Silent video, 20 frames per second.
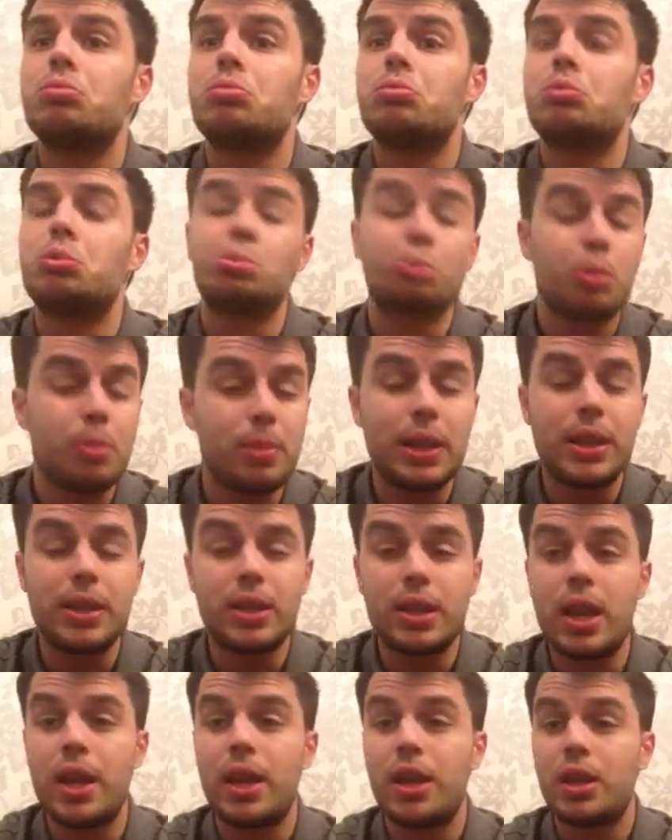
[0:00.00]
was probably
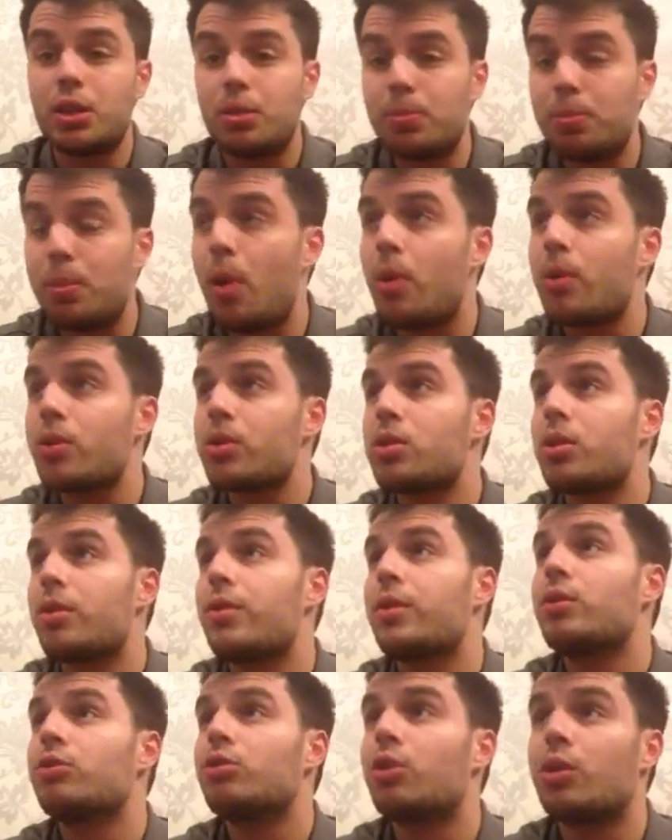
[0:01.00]
intending to box. I
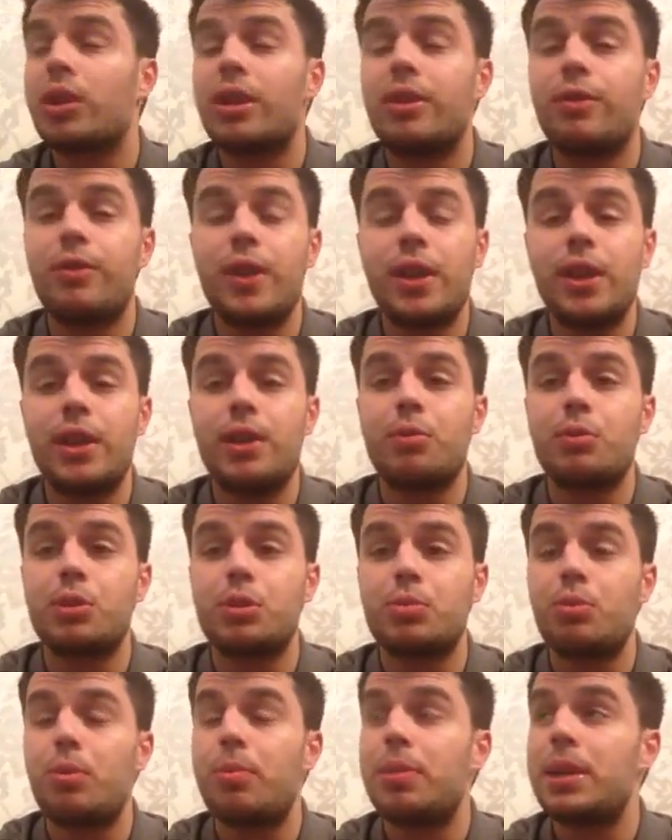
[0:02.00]
think Rocky Fielding was
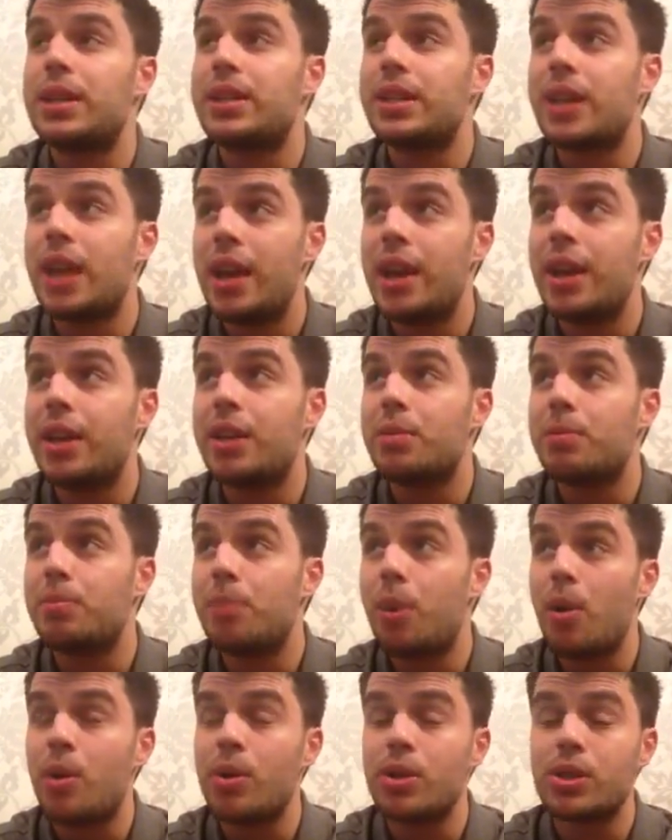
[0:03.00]
probably intending to
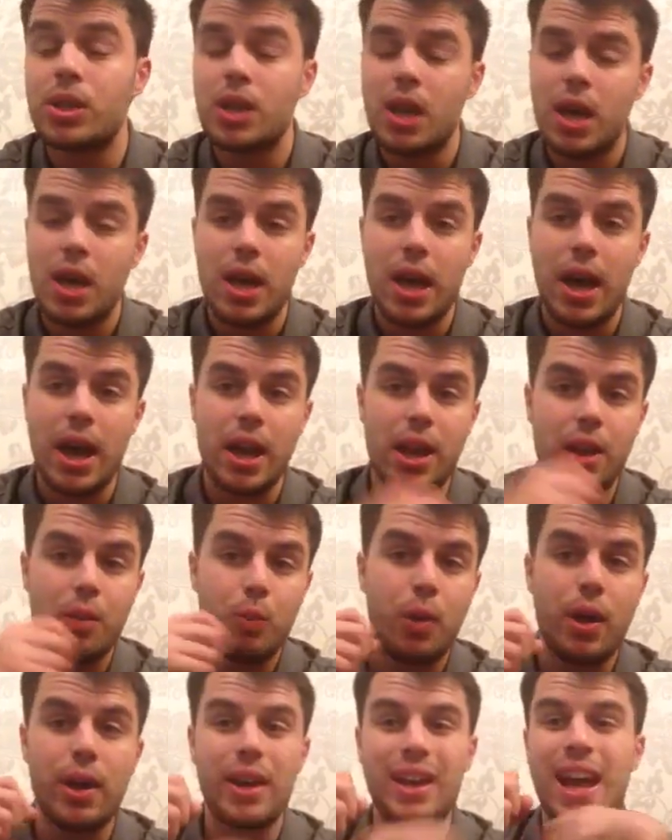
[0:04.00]
box. And then
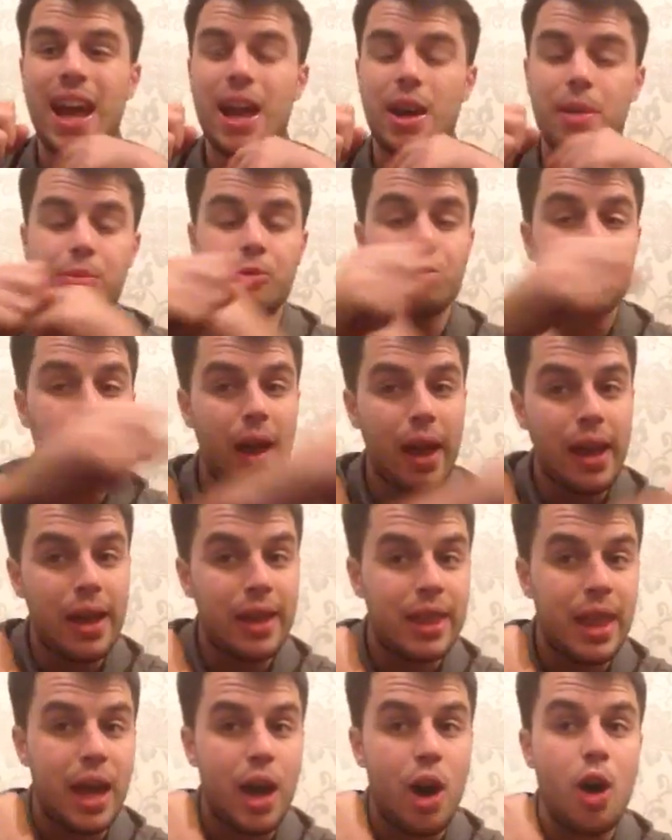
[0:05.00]
when Callum
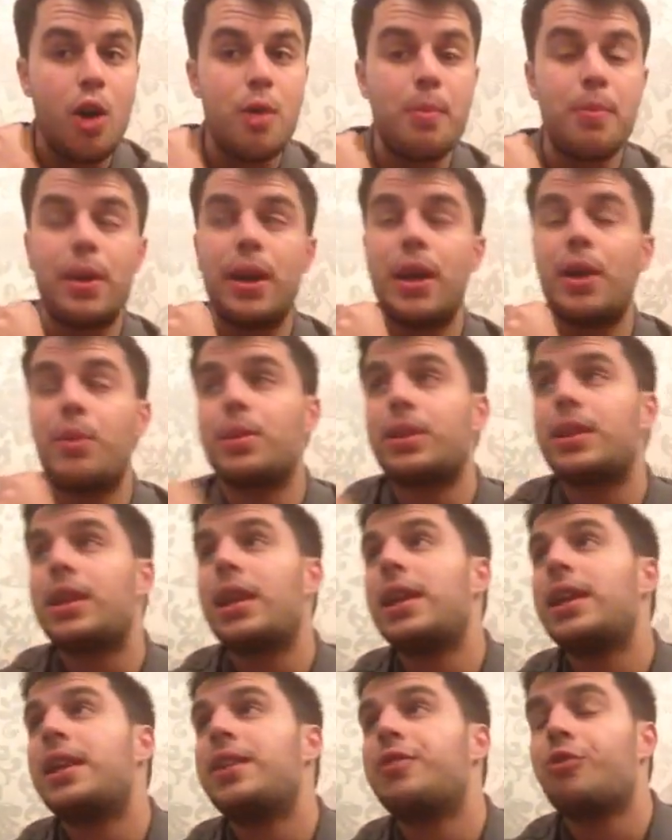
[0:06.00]
created that opening with the
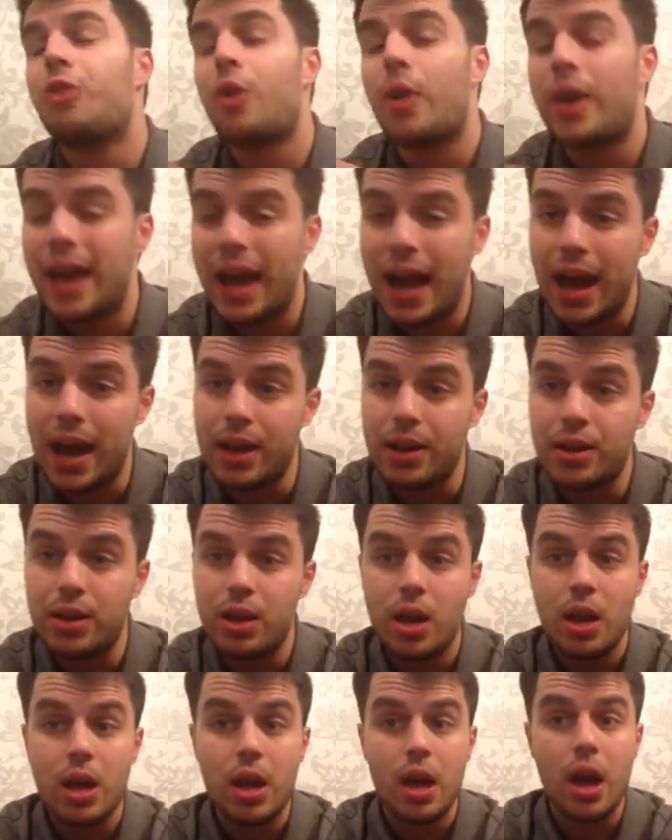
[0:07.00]
lead right hand,
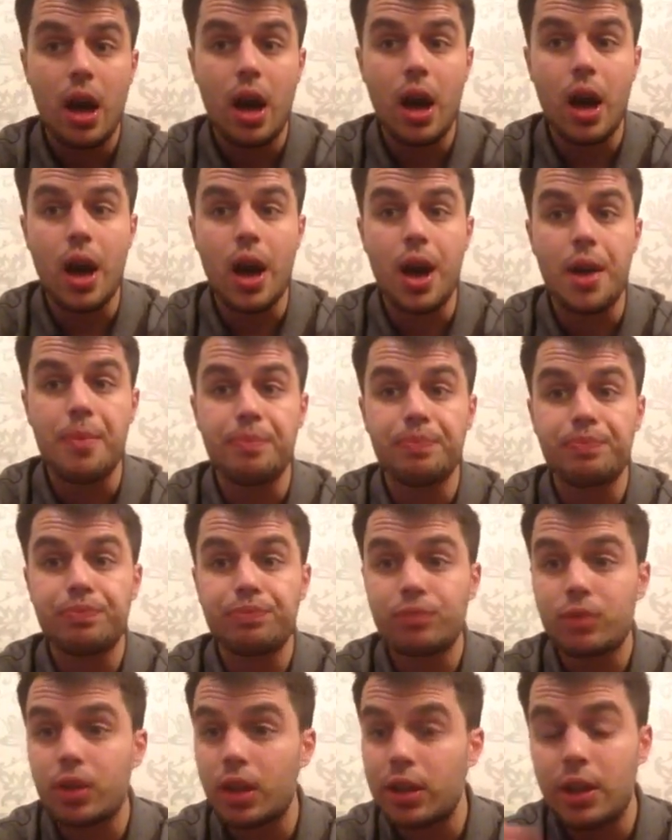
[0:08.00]

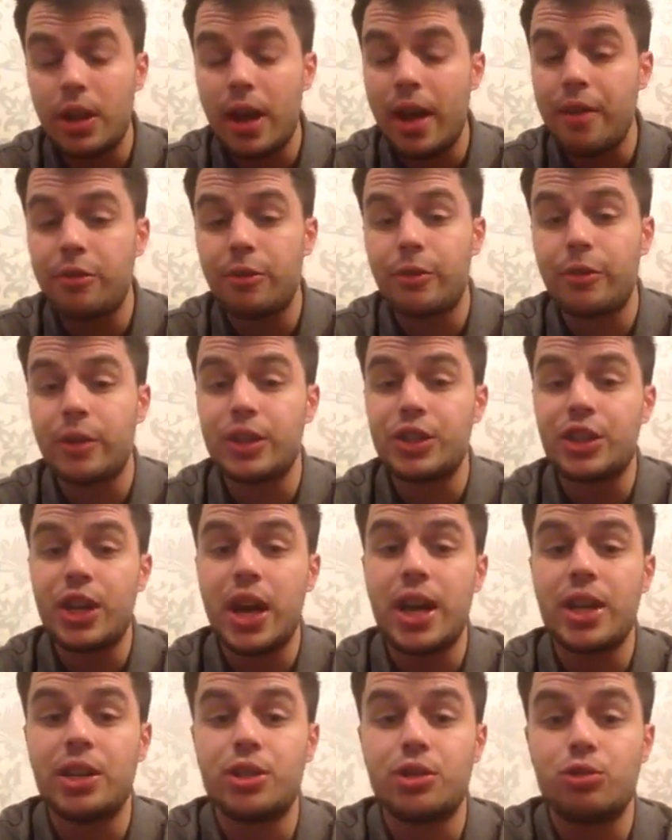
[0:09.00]
yeah, everything
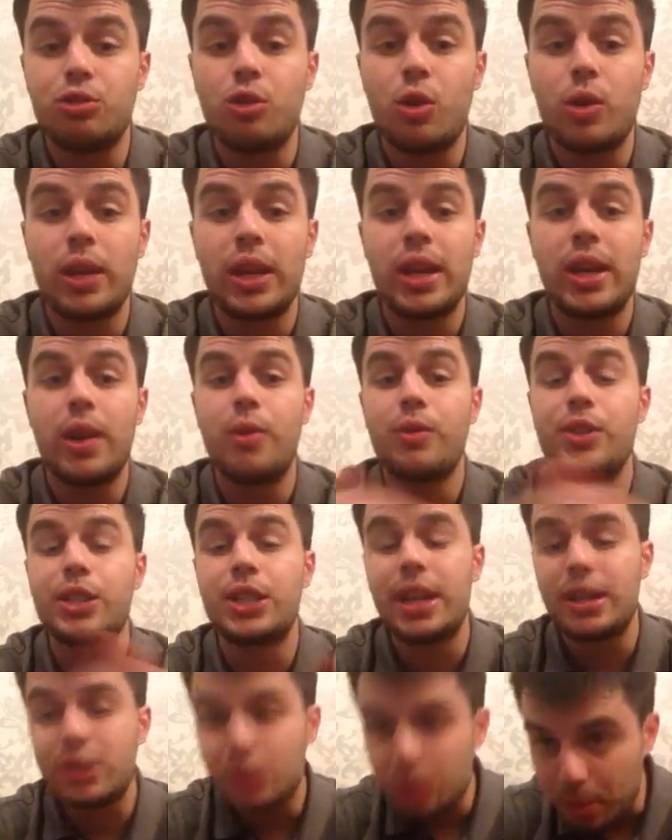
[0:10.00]
changed. Rocky
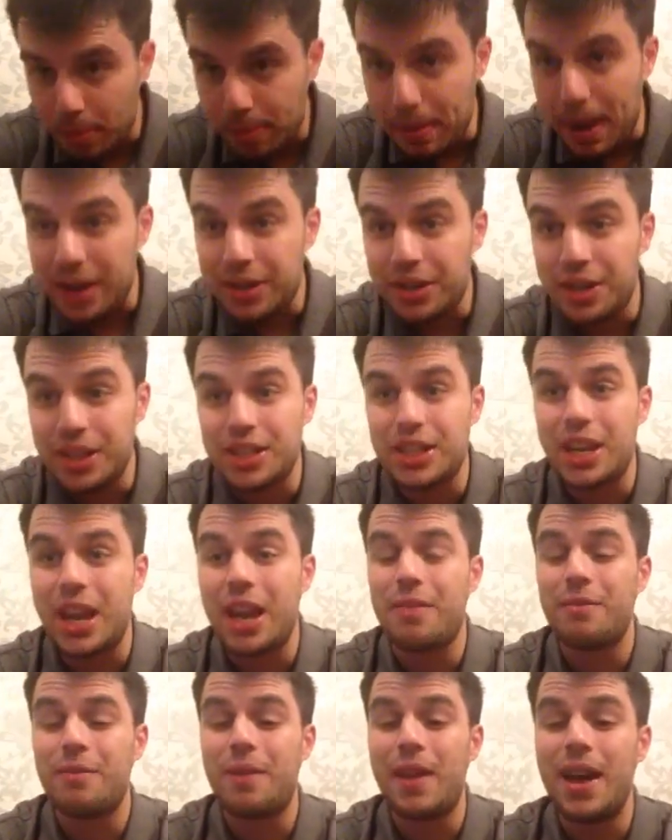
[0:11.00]
obviously had to abandon his
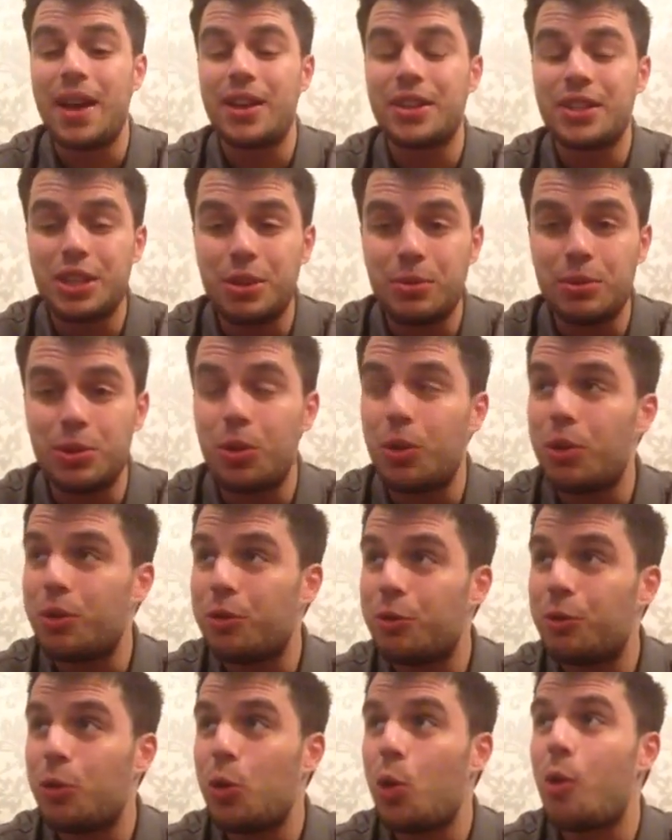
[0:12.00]
game plan because he was on the
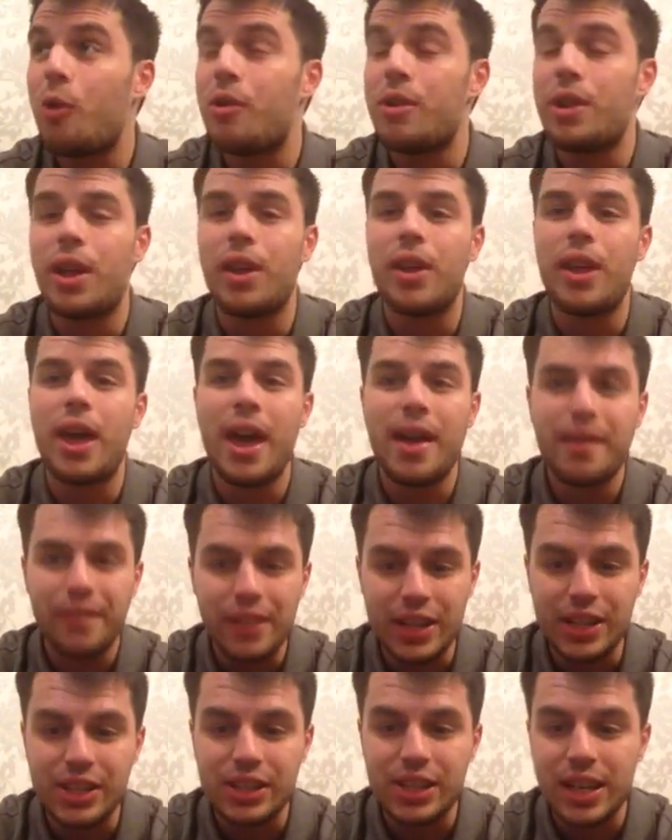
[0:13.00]
floor and under
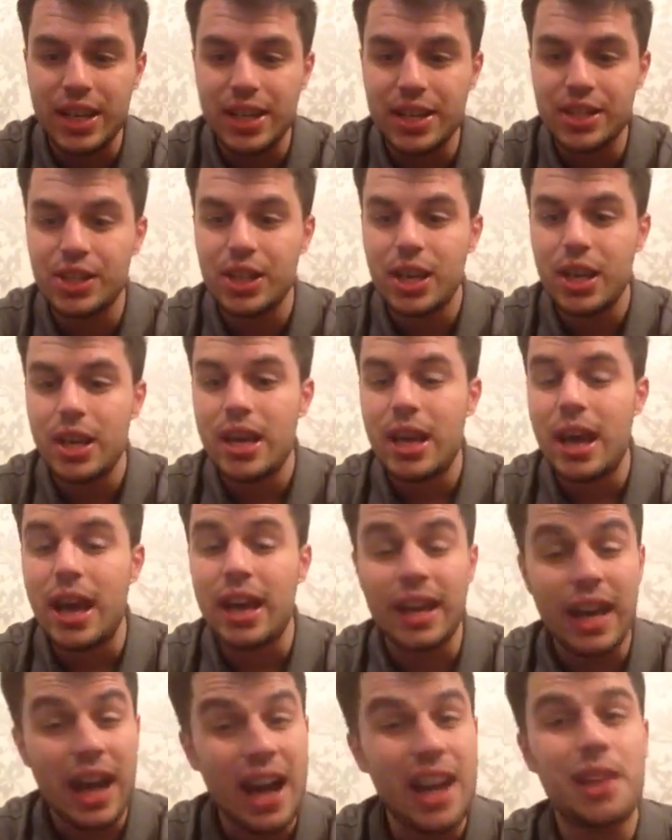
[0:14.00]
heavy siege,
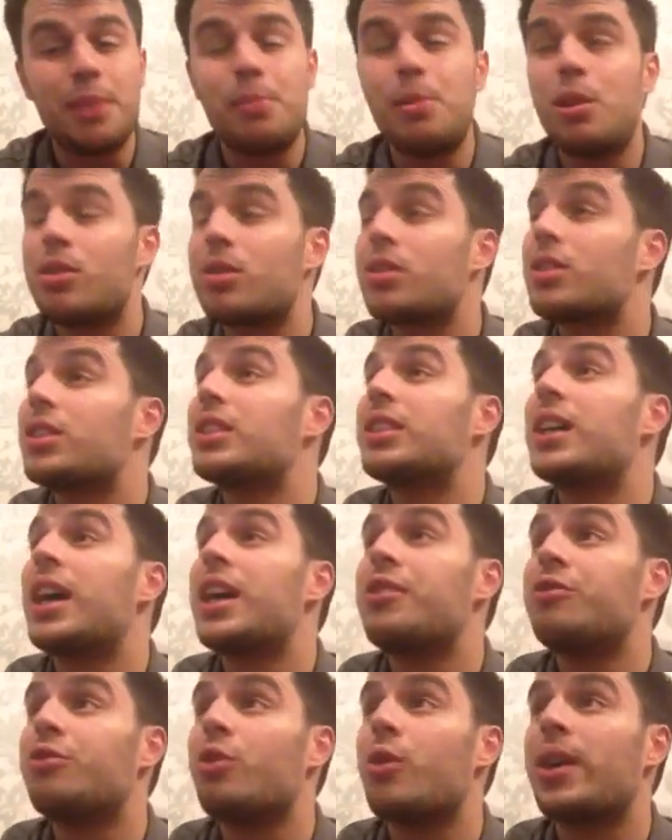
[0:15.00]
and Callum looked to
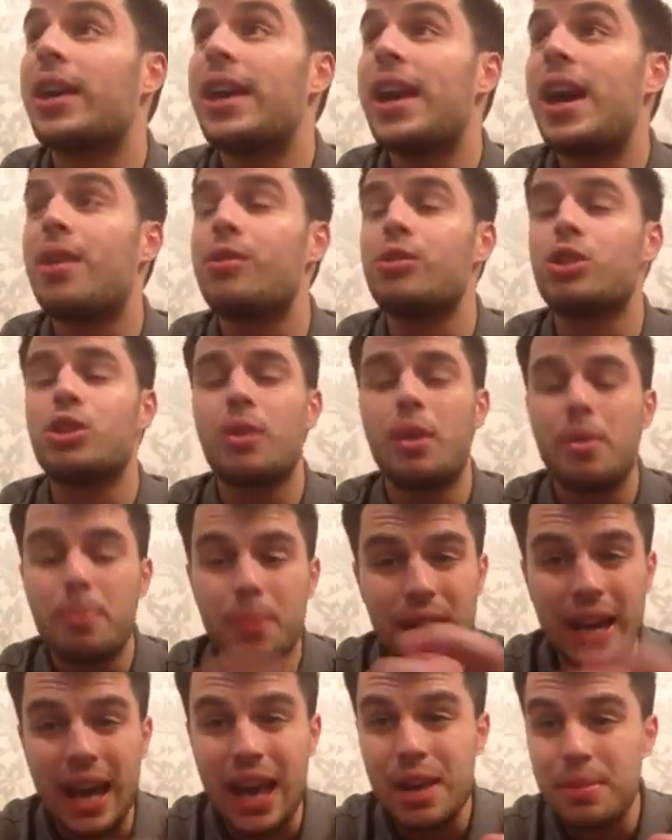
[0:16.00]
take Rocky out. So it
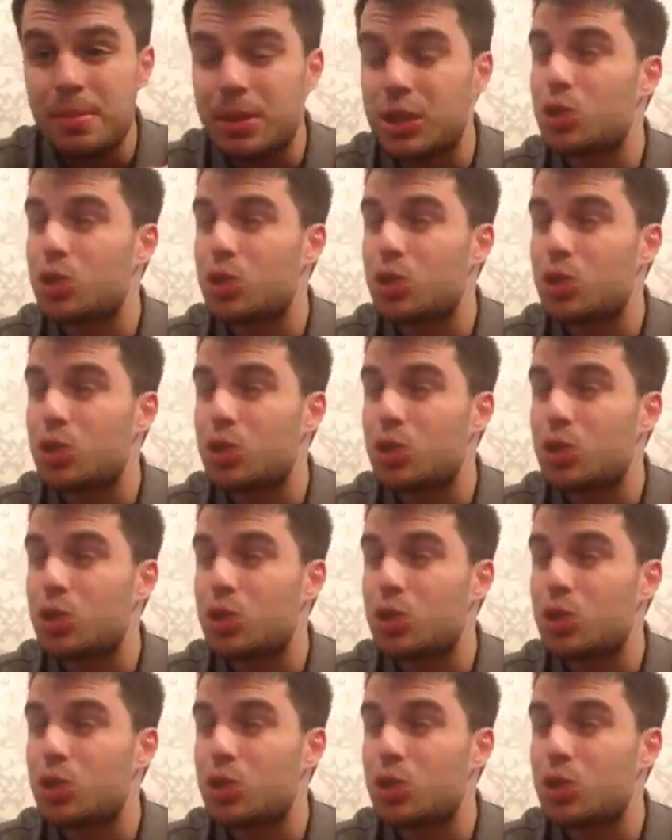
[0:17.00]
became a